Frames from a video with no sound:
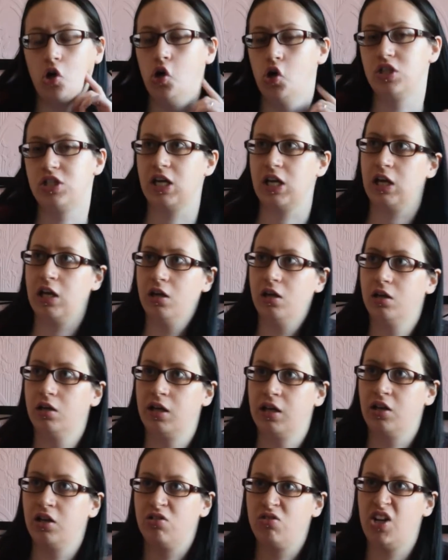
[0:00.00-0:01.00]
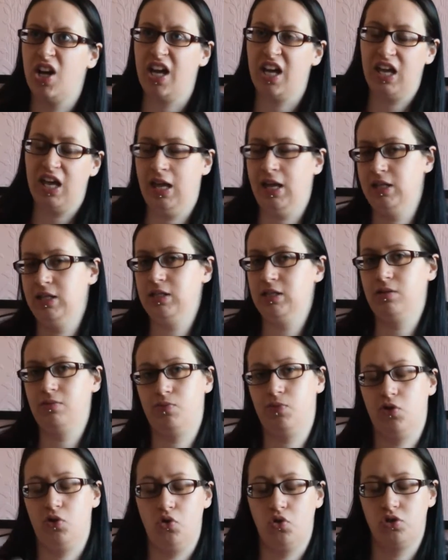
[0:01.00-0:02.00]
hoodie, like a jacket,
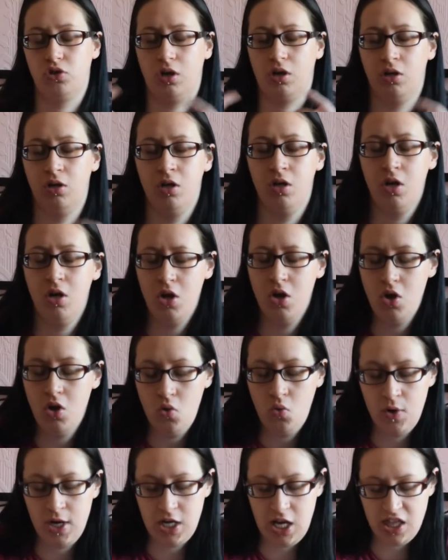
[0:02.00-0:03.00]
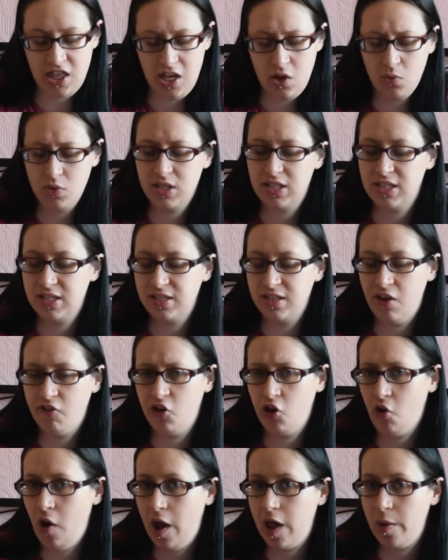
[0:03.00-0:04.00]
the hood on, which I think was £7
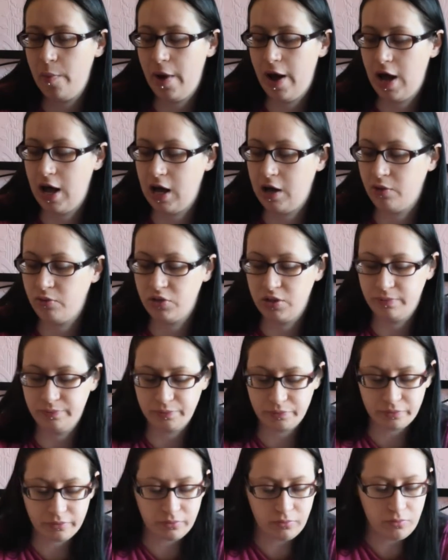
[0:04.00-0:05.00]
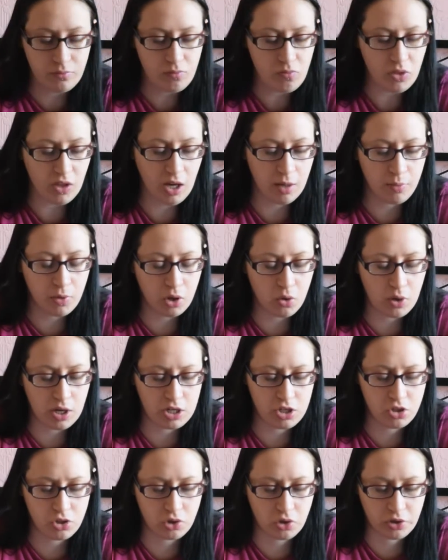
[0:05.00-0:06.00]
or £8. I'm not quite
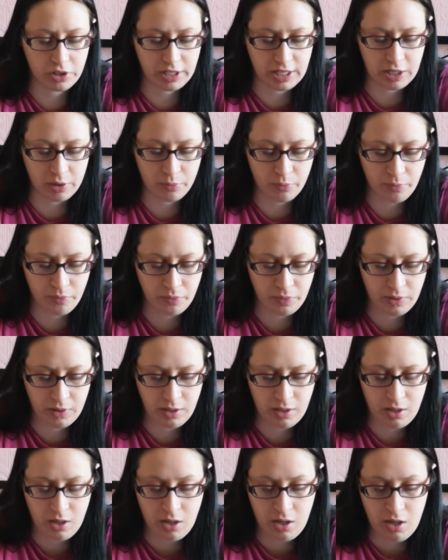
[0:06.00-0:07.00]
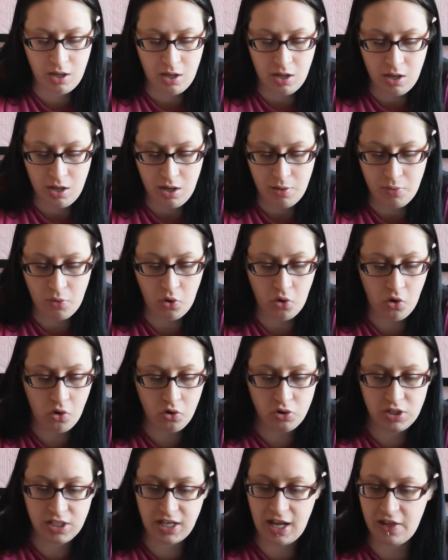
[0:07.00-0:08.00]
sure now. But all
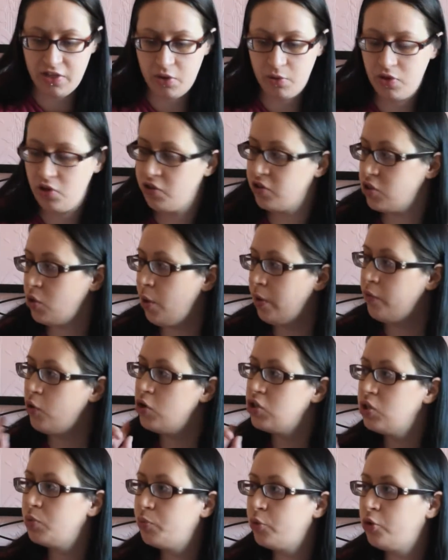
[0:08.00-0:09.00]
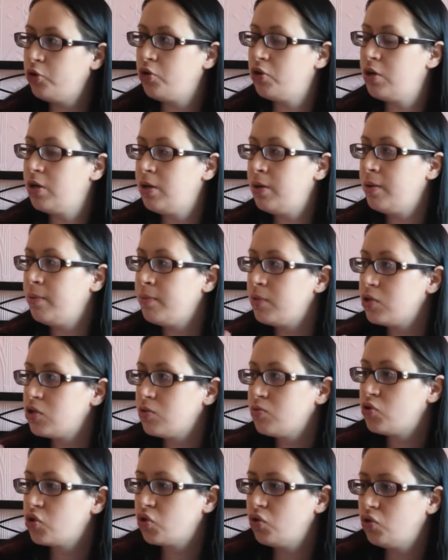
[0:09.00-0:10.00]
together with all the, oh, I've also bought
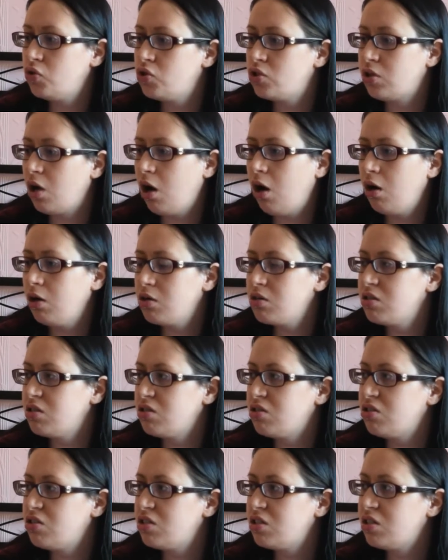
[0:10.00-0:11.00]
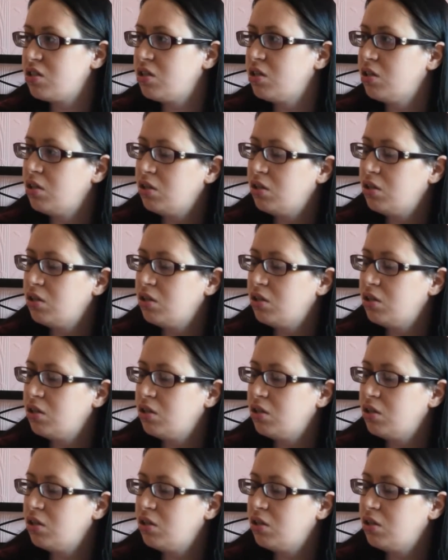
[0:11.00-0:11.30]
some school socks and just,